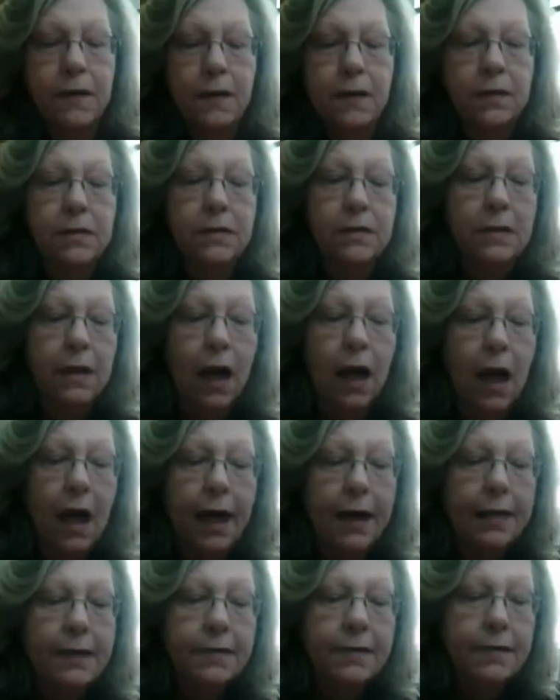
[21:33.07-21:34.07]
the
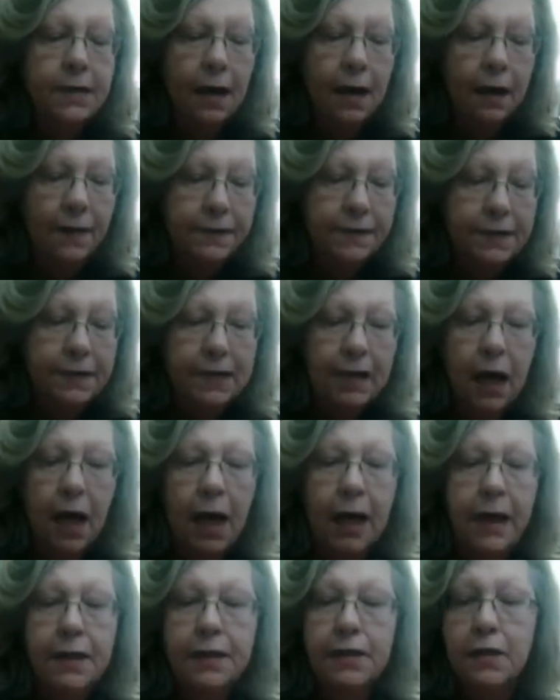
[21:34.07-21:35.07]
size of
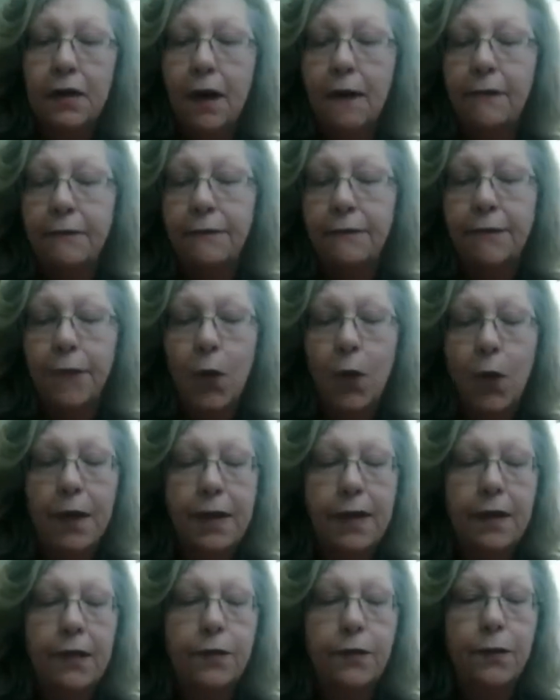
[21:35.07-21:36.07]
size
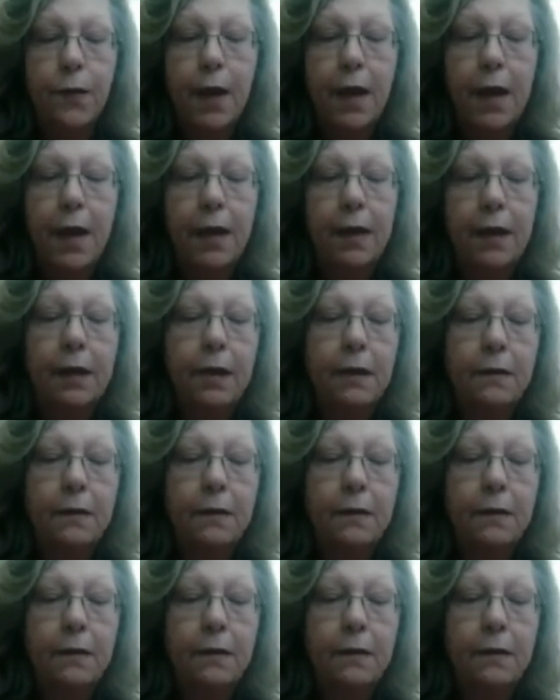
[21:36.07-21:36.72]
forty thread,